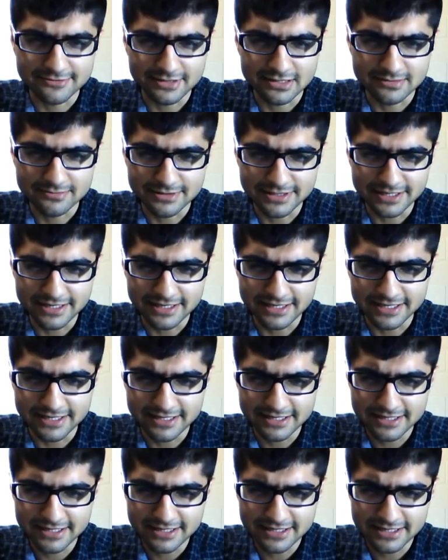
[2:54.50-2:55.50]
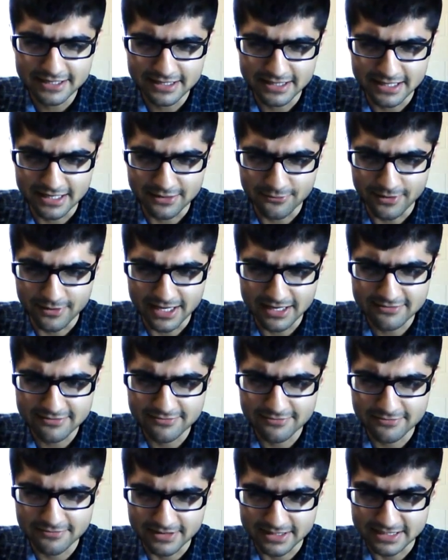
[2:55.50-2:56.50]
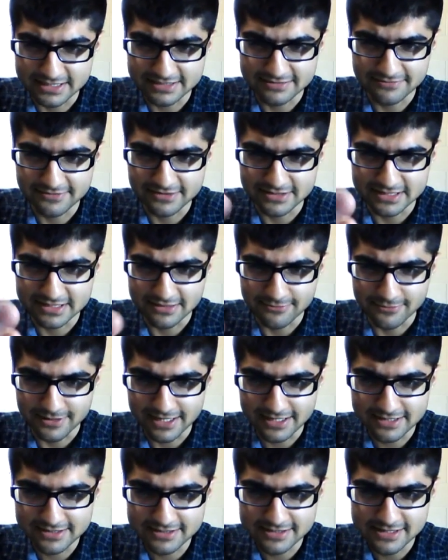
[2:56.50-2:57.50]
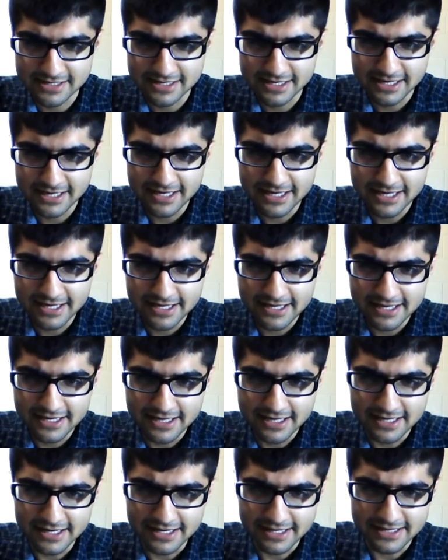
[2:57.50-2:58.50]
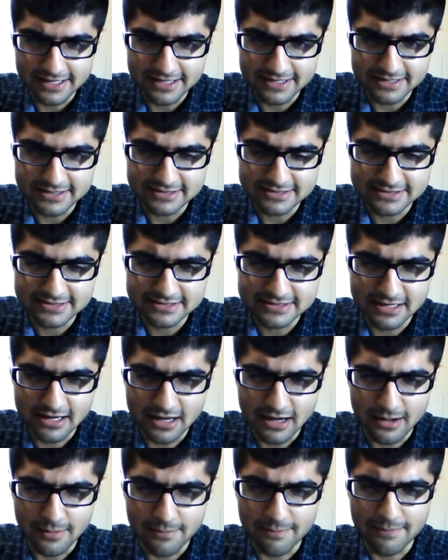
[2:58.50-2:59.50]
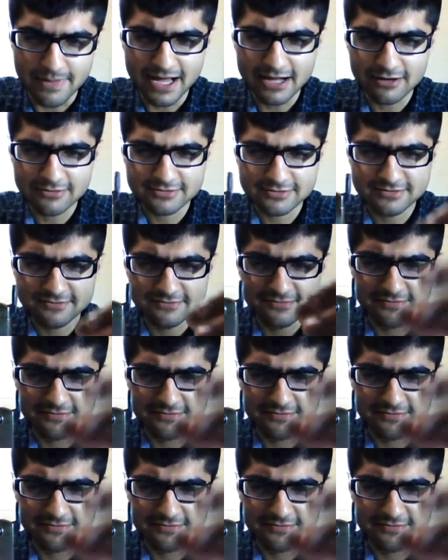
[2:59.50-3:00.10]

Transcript: incredibly lightweight, or at least it feels lightweight. It is about